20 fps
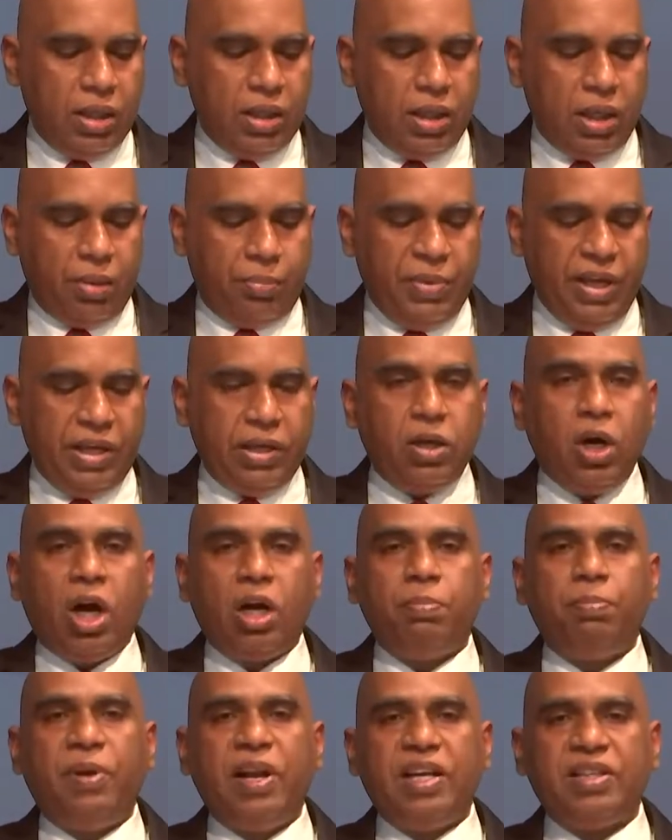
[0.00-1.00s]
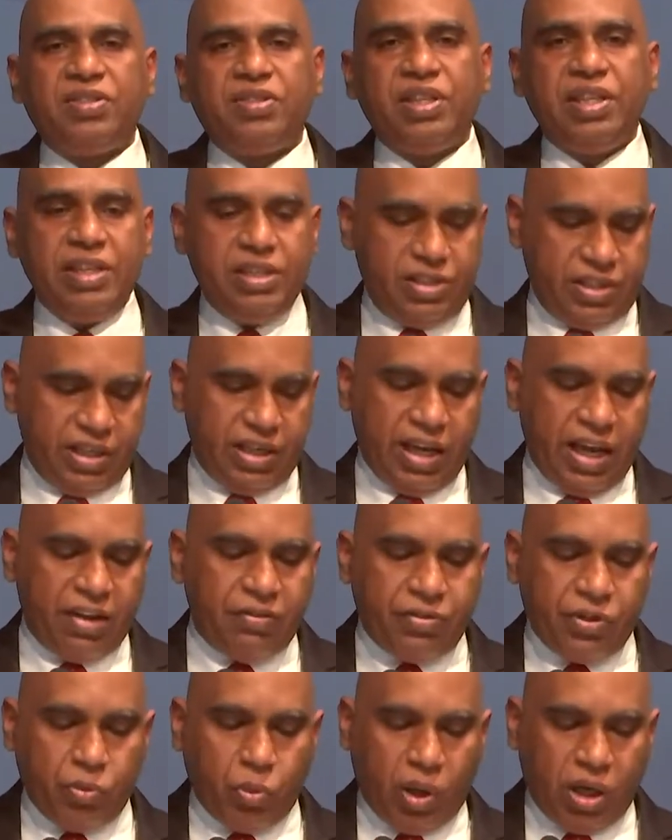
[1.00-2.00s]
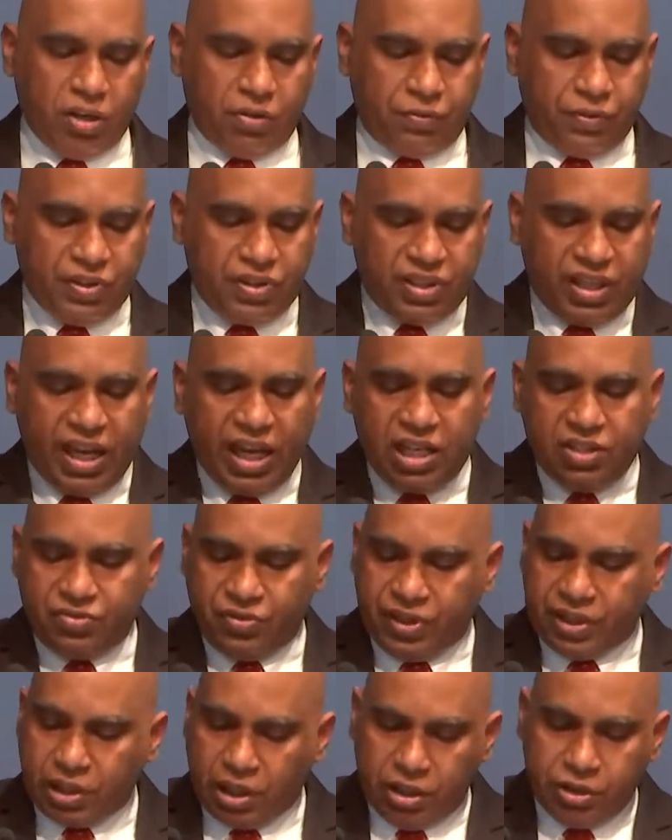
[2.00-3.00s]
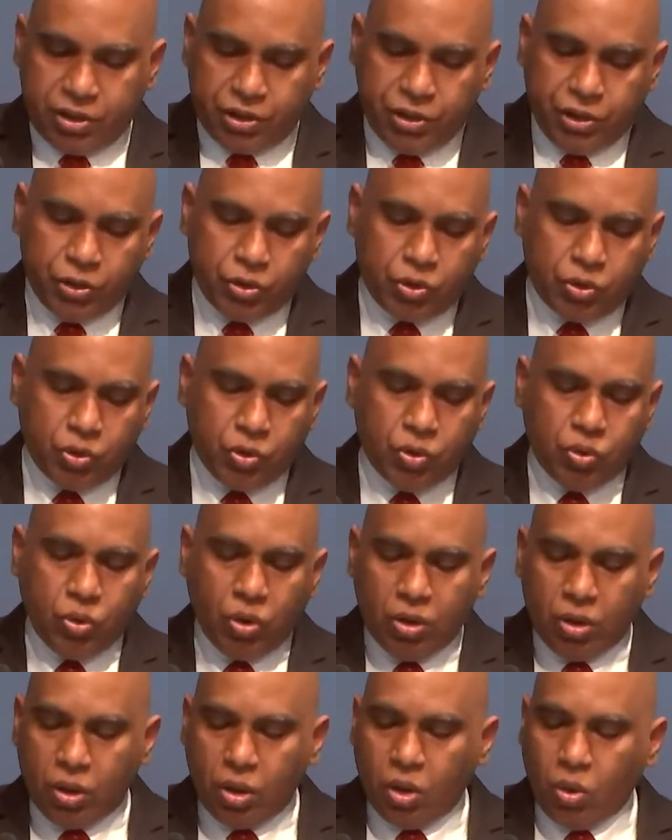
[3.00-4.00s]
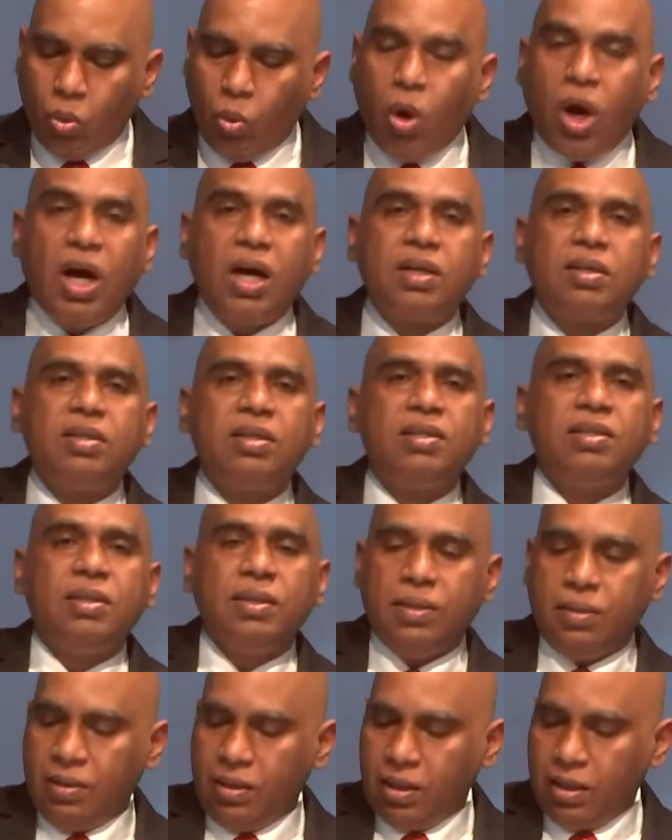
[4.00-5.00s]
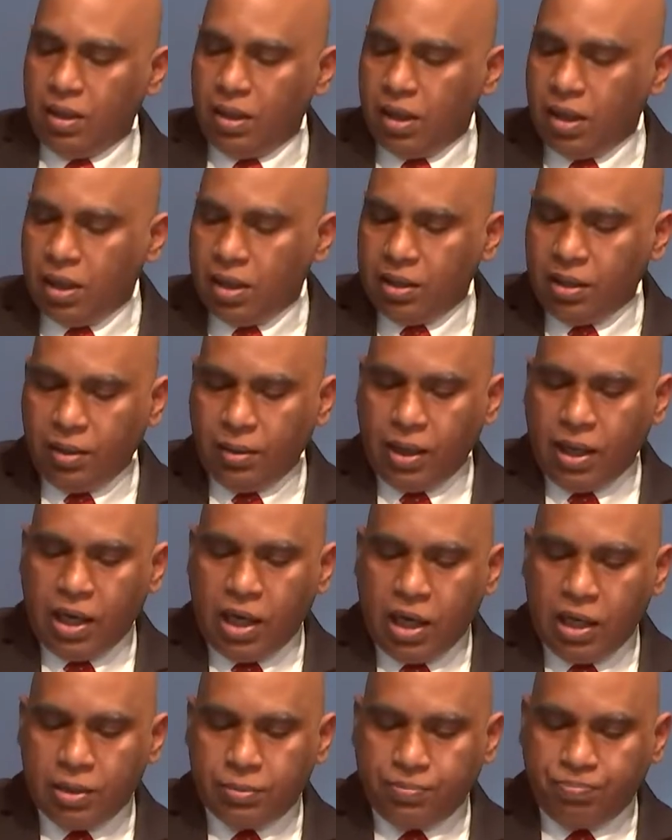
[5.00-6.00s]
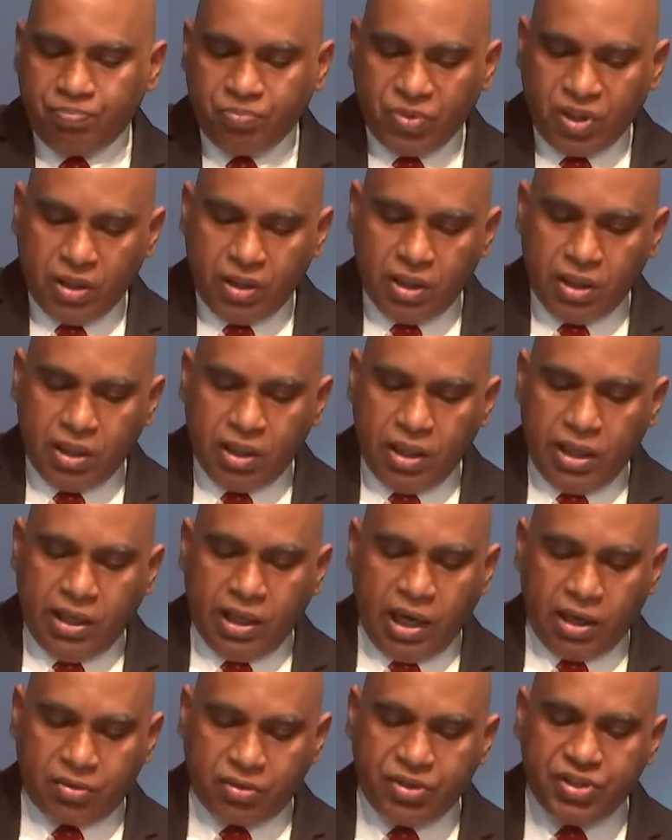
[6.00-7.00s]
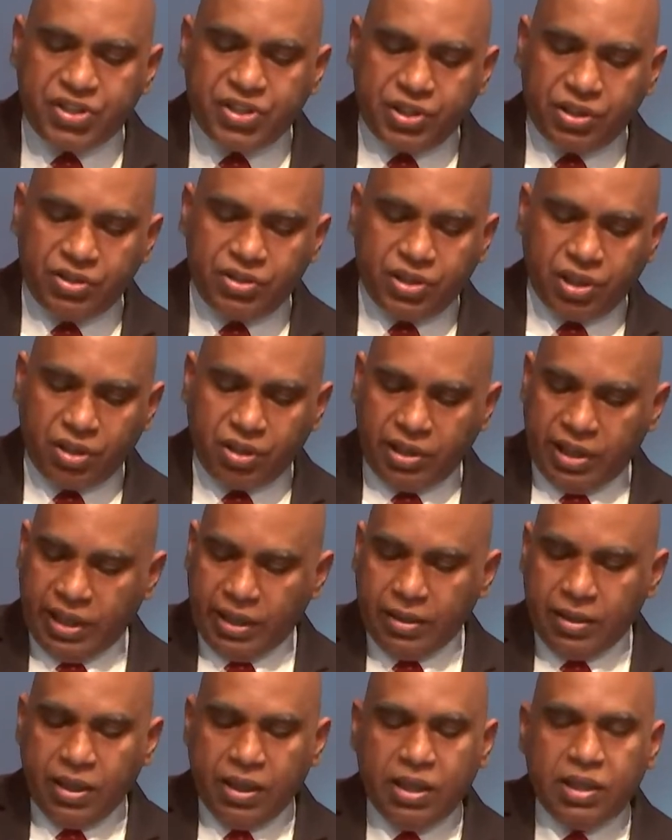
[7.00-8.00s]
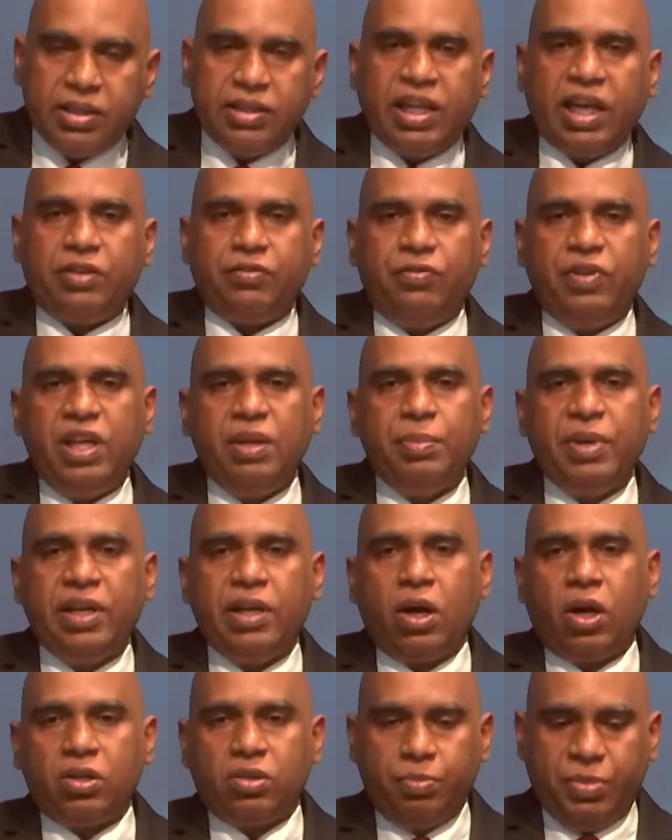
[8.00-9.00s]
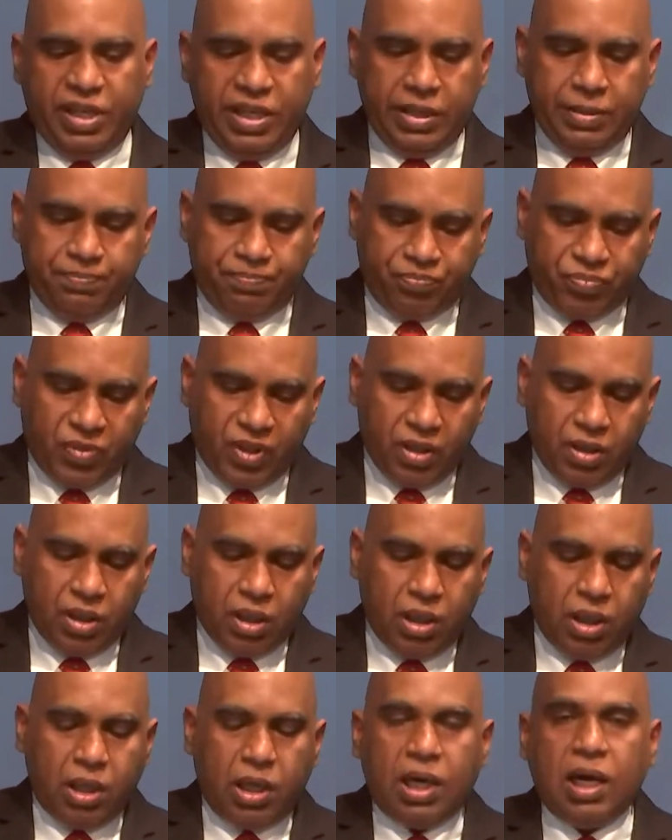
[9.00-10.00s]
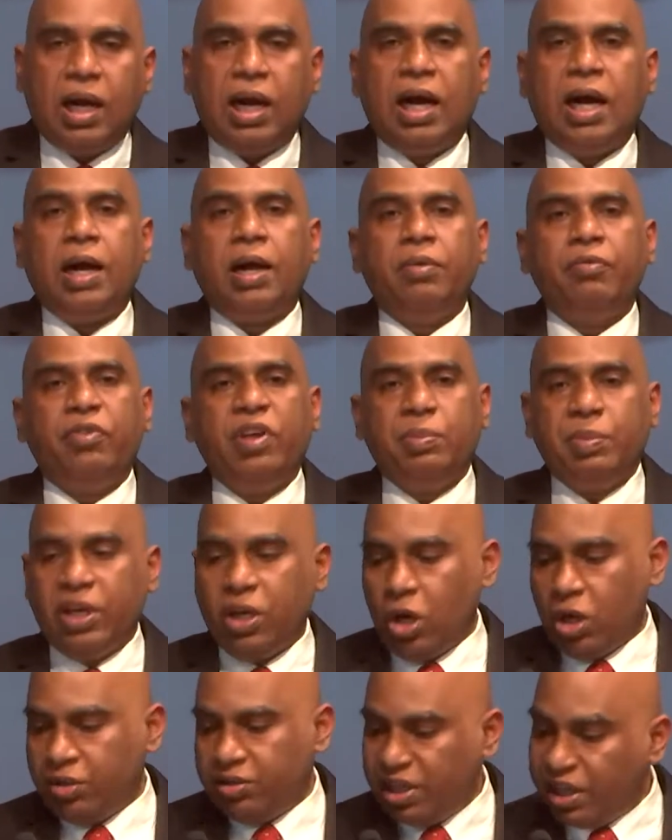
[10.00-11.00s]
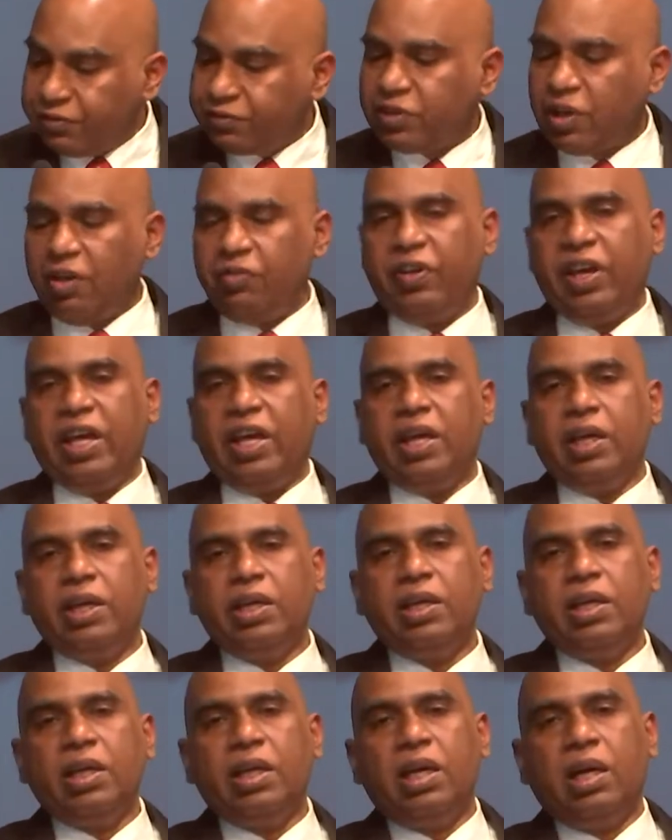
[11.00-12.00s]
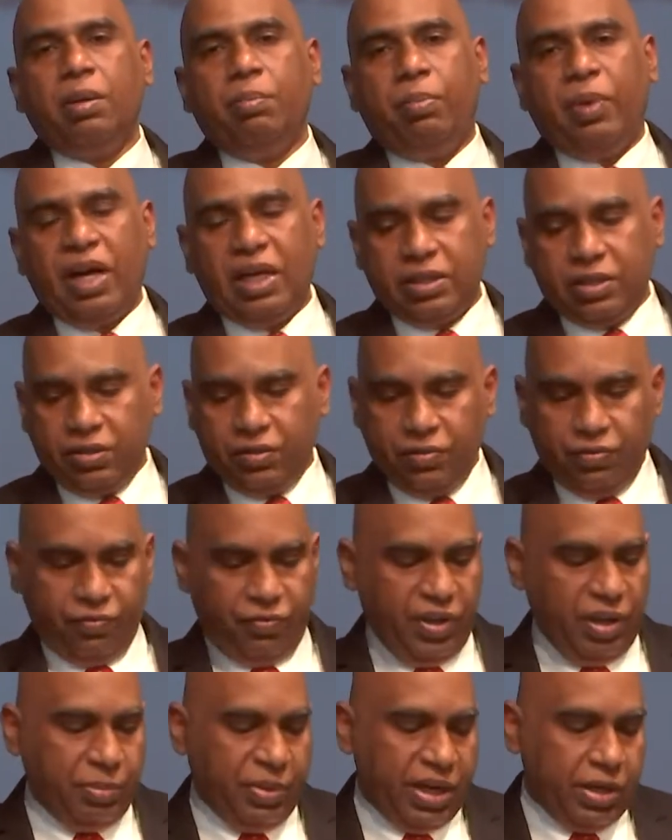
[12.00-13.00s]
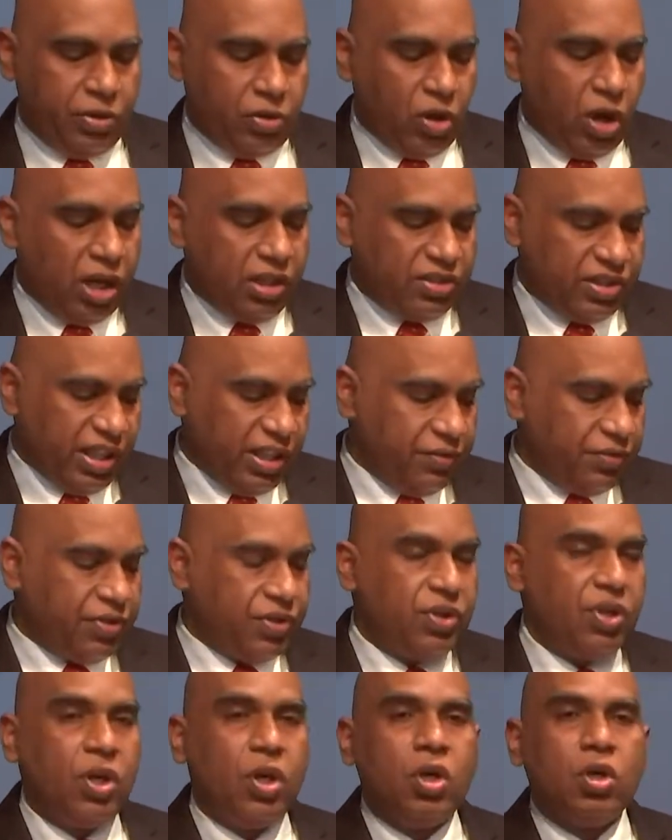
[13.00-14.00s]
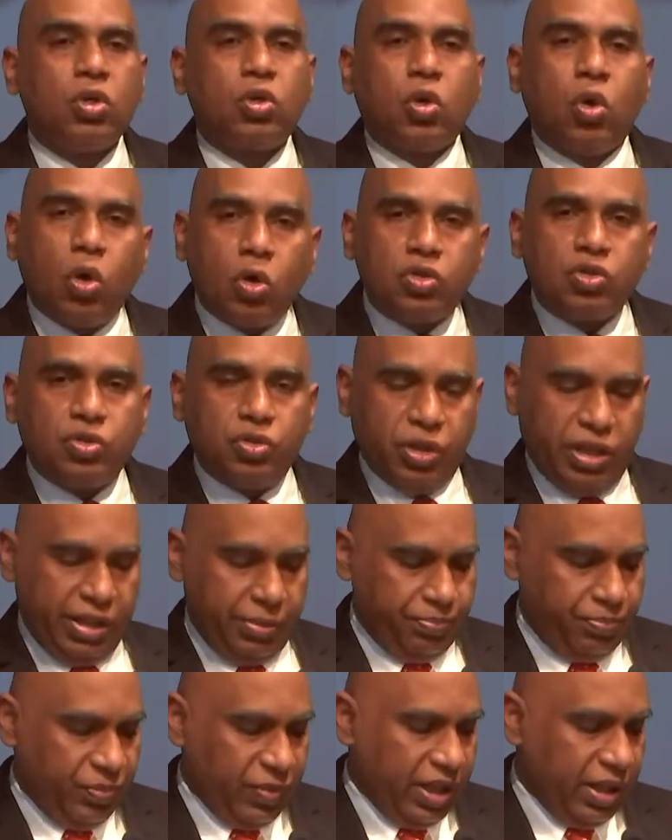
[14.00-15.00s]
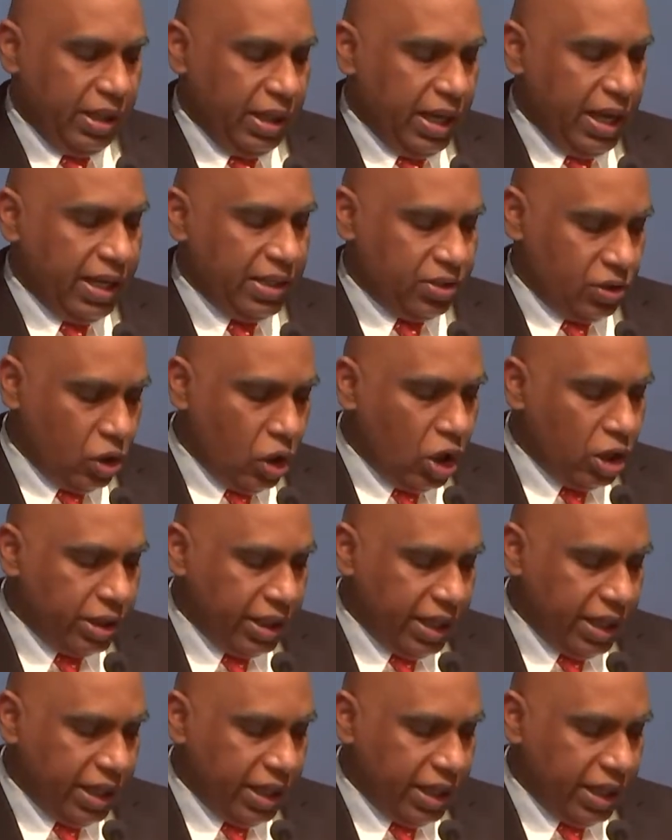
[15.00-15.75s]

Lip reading: May God bless each and every one of us as we continue to walk in our Christian journey, that we may not be, we may not drift away, but we may draw ourselves close to him as long